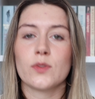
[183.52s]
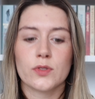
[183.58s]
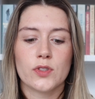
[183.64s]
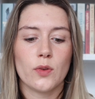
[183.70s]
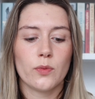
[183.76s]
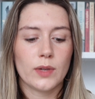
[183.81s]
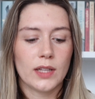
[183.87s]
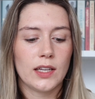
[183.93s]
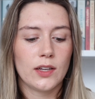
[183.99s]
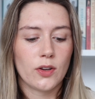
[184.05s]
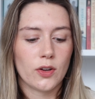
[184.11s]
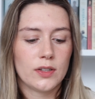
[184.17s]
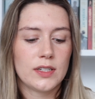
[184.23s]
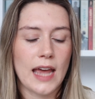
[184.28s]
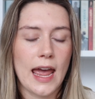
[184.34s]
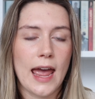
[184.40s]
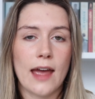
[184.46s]
also really
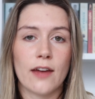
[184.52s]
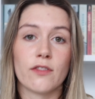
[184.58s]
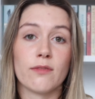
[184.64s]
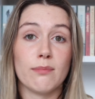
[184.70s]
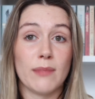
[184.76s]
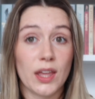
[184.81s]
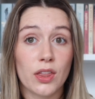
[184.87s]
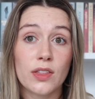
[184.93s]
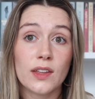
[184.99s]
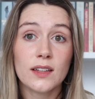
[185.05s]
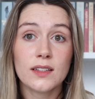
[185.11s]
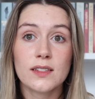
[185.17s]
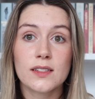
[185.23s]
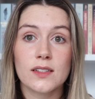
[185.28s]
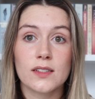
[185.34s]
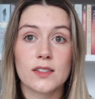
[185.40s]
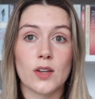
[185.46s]
good to have
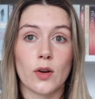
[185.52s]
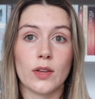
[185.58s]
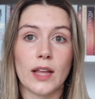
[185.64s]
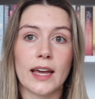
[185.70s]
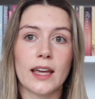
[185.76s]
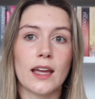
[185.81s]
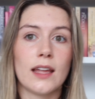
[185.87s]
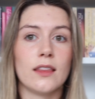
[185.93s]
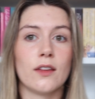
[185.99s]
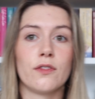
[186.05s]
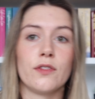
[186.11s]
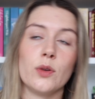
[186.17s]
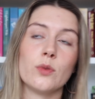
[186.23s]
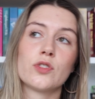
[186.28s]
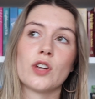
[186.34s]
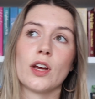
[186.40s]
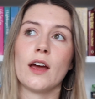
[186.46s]
methods, so like in the
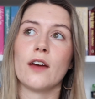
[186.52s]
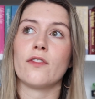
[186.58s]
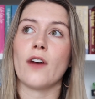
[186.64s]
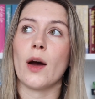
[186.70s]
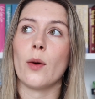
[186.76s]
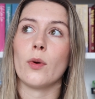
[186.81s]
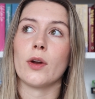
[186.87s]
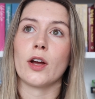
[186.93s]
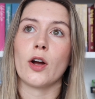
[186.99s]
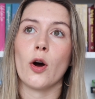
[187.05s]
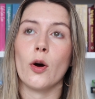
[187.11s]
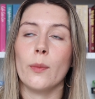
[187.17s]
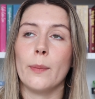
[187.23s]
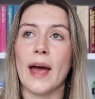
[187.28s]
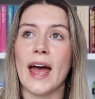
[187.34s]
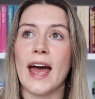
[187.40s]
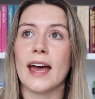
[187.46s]
future, if I want to go
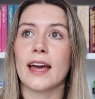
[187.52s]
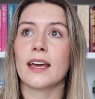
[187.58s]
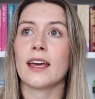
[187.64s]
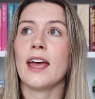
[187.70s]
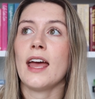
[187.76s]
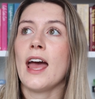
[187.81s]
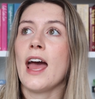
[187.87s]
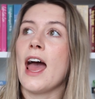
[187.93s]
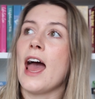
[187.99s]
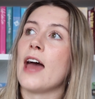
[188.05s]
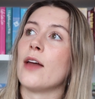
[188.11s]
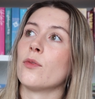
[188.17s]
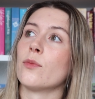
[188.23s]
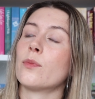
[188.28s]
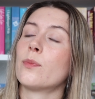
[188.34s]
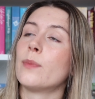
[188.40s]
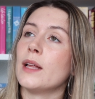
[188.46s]
back
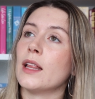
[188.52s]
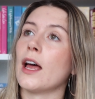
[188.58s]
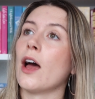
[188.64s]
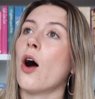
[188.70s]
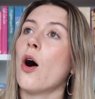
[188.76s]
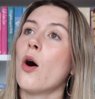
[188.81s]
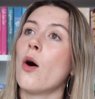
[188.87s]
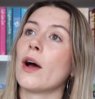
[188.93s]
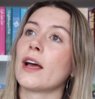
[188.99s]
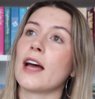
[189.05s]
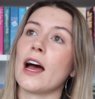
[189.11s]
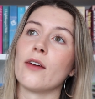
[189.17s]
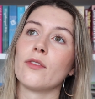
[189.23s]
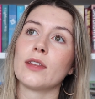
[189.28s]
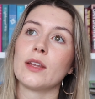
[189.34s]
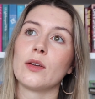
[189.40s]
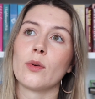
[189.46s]
and be like, oh, I
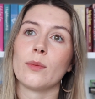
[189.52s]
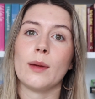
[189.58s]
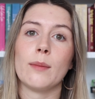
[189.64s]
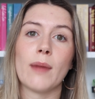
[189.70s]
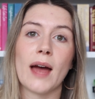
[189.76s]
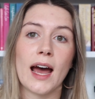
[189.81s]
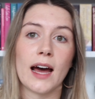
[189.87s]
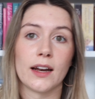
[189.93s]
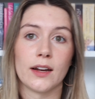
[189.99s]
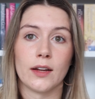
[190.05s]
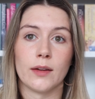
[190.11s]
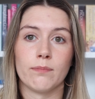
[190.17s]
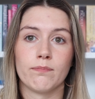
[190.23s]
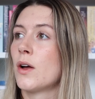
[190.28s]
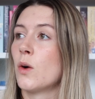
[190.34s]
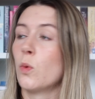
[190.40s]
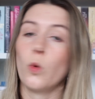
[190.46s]
can't really remember how to
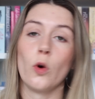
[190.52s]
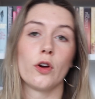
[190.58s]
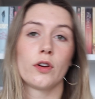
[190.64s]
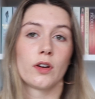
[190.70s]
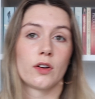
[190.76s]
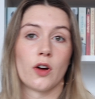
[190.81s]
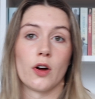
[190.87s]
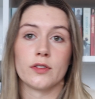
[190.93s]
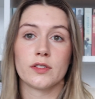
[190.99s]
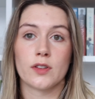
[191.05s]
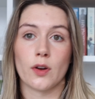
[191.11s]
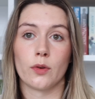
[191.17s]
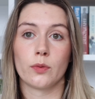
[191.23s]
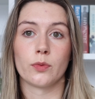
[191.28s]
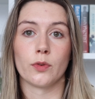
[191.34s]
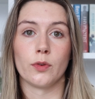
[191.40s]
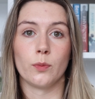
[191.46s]
work a
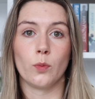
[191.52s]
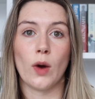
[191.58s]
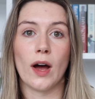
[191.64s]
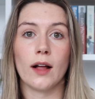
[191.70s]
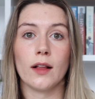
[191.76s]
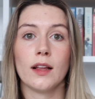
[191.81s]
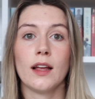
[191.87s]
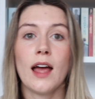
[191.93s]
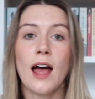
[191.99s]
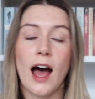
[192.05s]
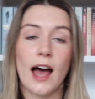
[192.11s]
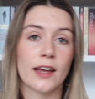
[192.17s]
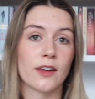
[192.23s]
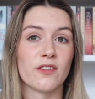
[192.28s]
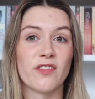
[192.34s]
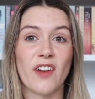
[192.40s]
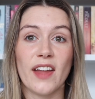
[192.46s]
consult room well, I
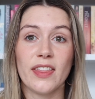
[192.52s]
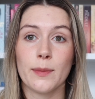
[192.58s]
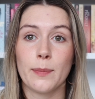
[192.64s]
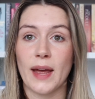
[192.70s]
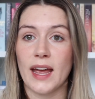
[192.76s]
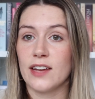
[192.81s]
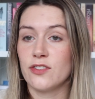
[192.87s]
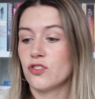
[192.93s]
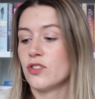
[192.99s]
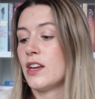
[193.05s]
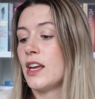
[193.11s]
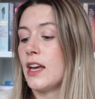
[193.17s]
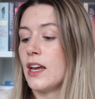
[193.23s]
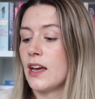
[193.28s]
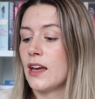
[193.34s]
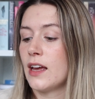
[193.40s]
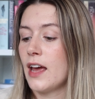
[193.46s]
can find the page in
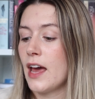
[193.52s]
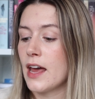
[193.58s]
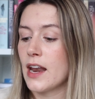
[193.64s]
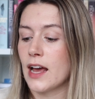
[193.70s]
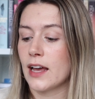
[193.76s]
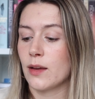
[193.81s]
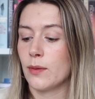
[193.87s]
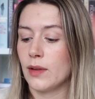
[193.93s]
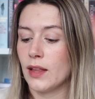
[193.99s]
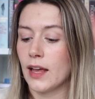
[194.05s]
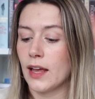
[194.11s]
here and I can be